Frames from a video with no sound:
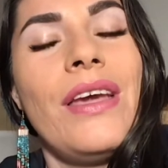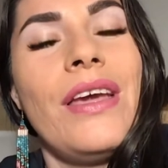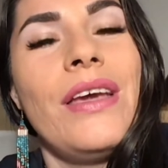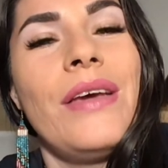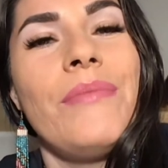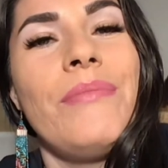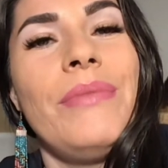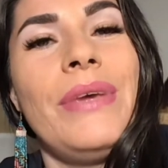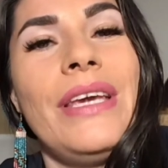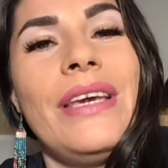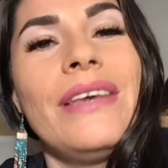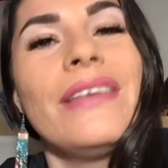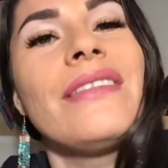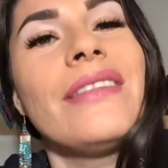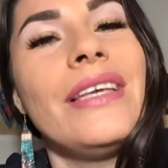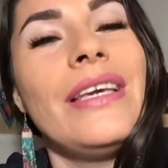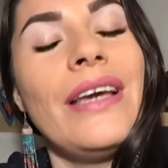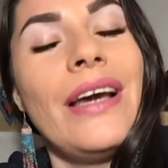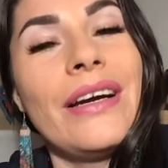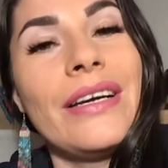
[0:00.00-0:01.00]
Being
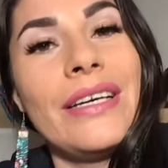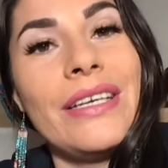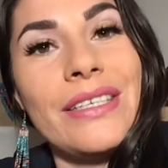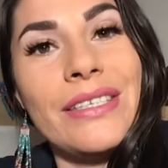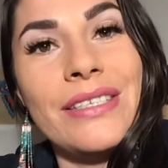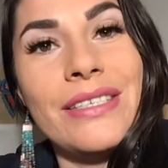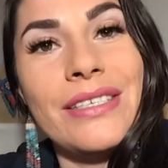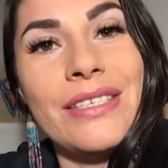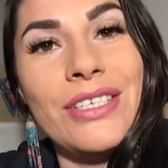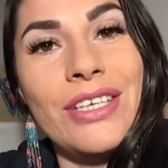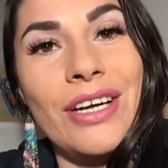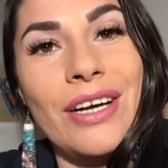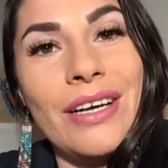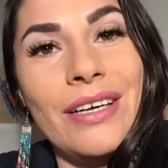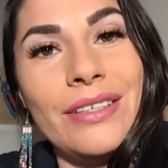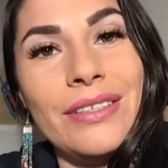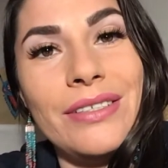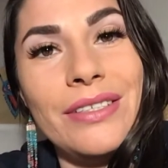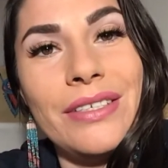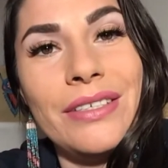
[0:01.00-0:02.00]
the youngest
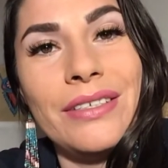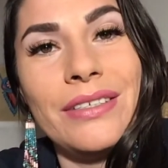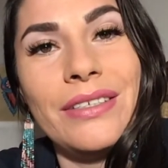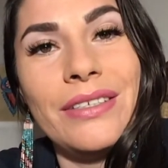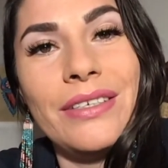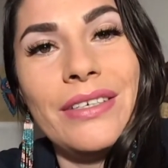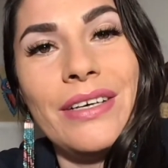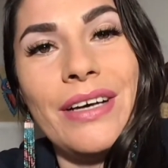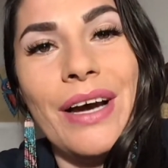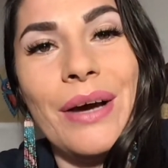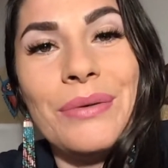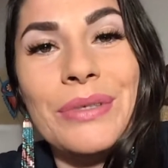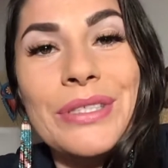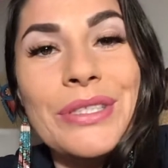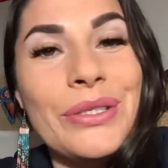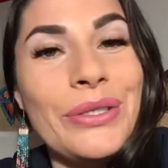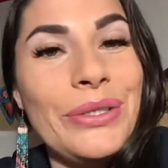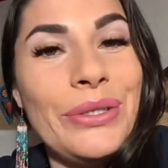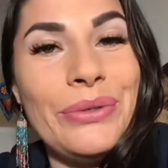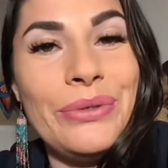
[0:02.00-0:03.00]
child, I was
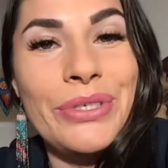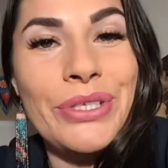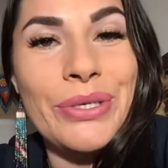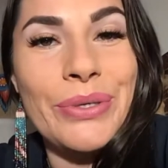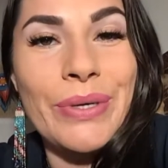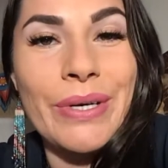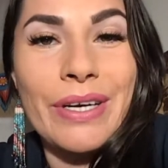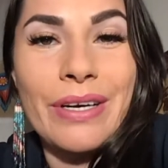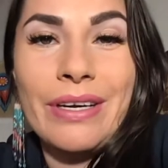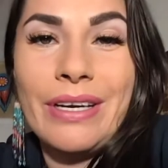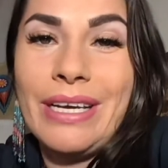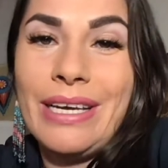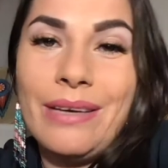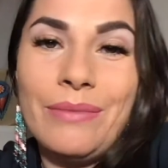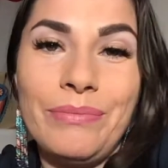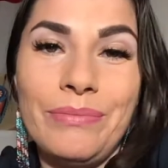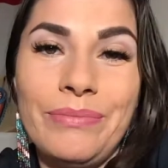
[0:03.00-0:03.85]
glued to her hip.